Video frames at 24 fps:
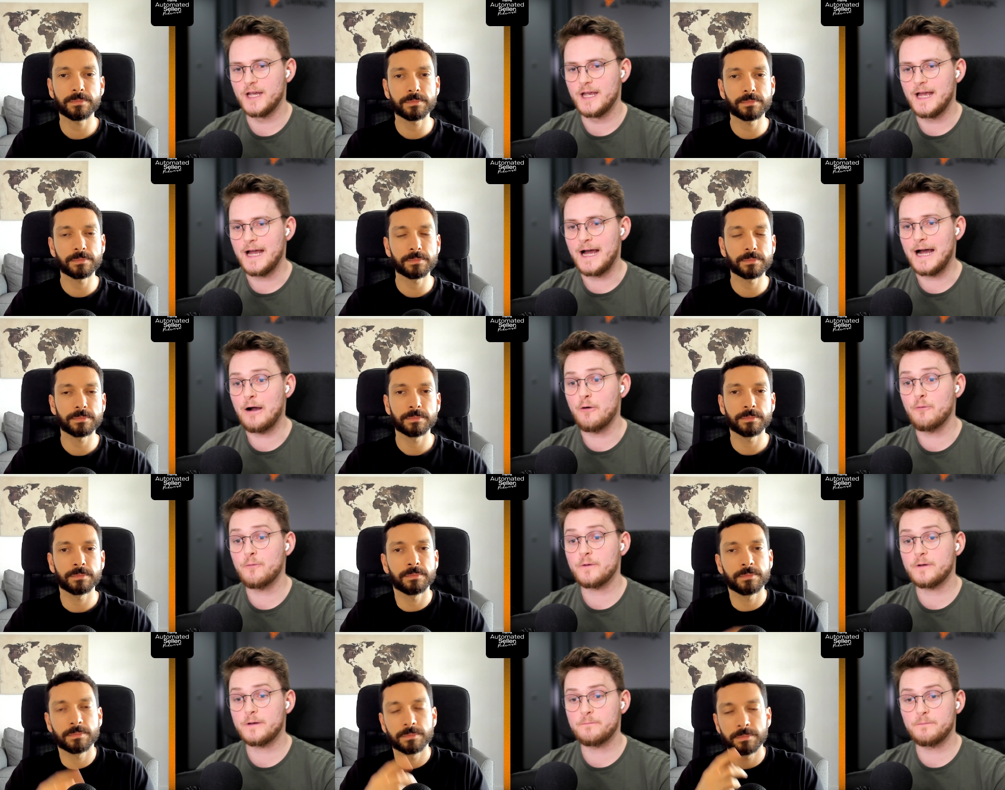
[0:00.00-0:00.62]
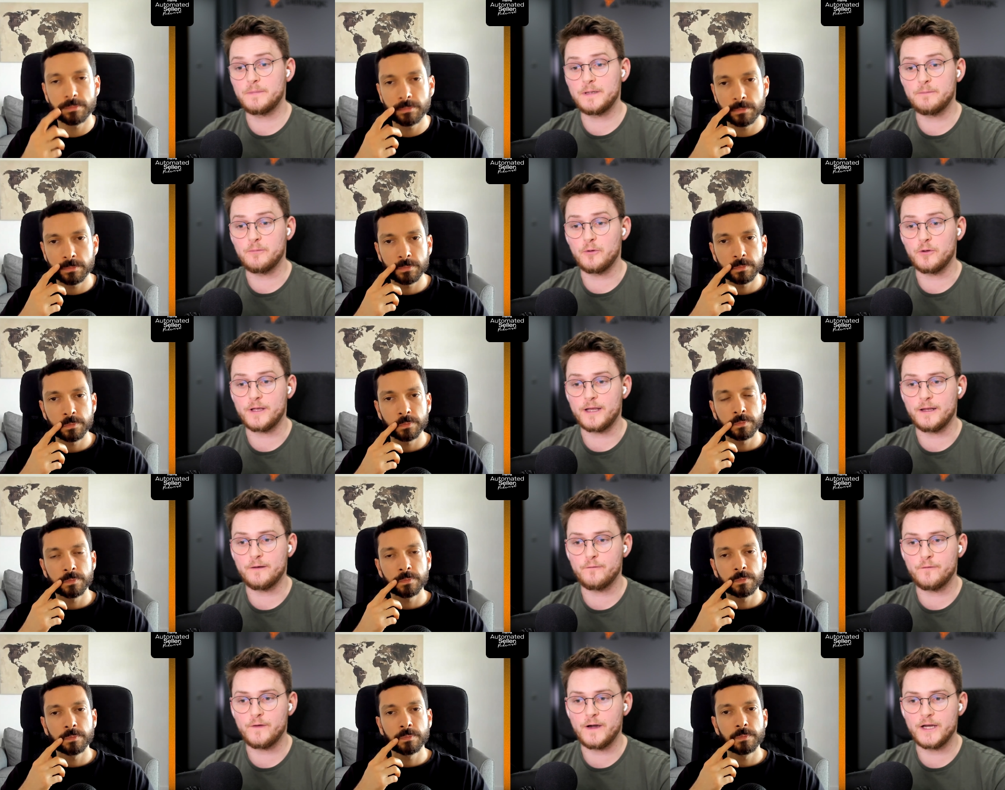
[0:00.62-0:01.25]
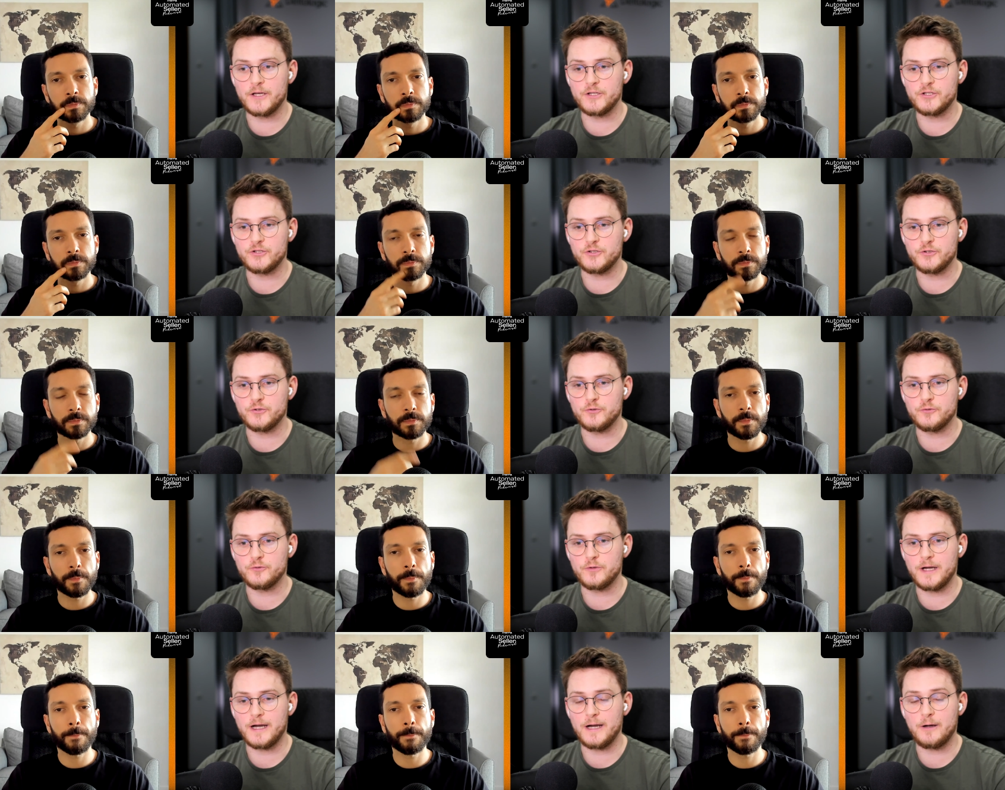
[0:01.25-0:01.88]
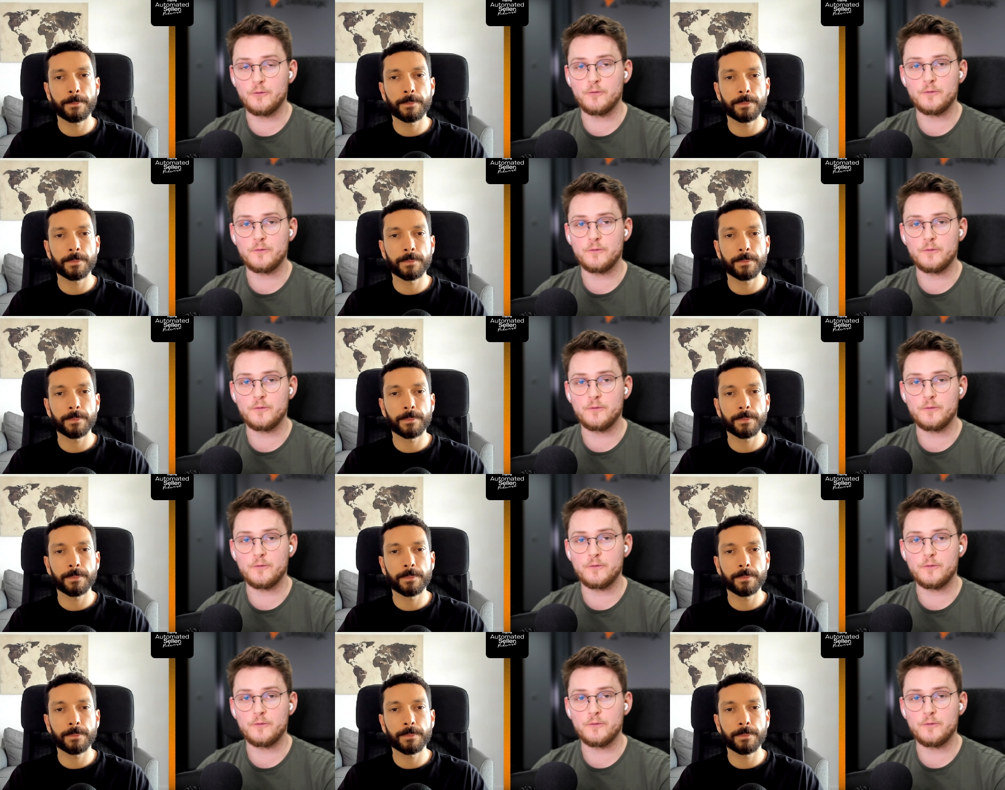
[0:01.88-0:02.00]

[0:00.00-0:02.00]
Speaker 1: how people can find you, how